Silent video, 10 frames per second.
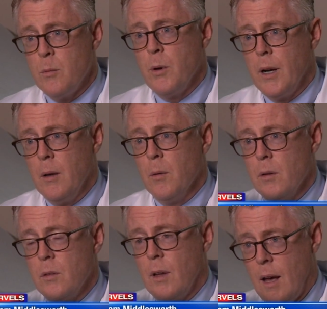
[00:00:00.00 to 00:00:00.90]
for Brady
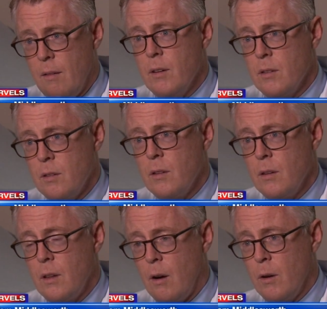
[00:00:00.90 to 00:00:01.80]
was to have his
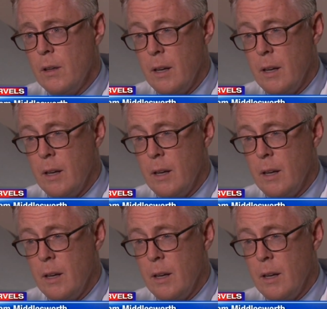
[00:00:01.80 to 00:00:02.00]
thyroid